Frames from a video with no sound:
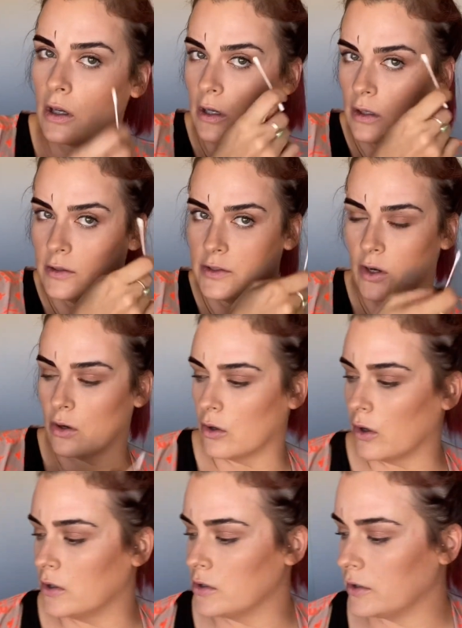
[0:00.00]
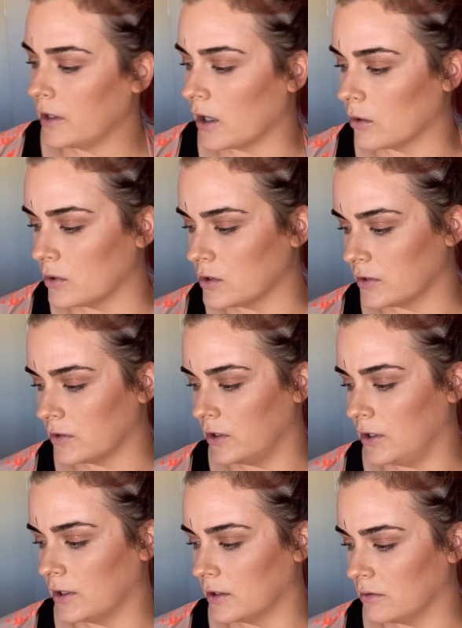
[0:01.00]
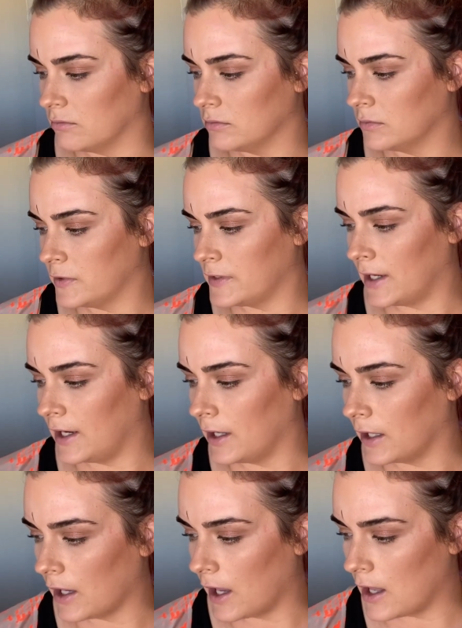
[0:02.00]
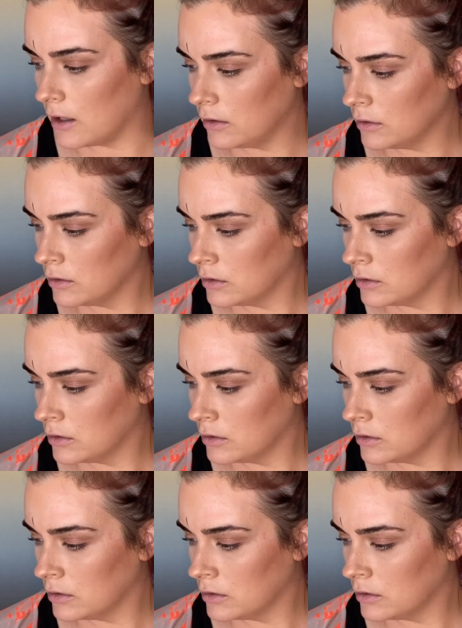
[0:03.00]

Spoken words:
So I'll go and do the other one just so you can see again.